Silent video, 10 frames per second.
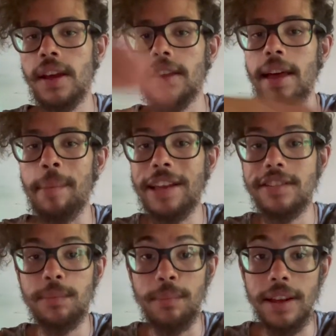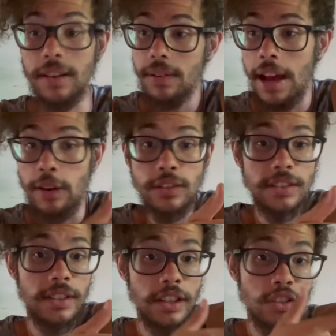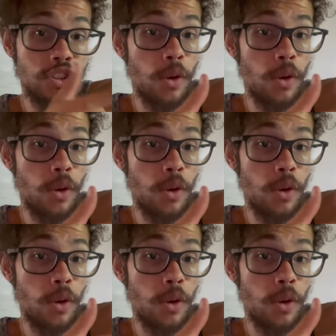that makes I was listening to so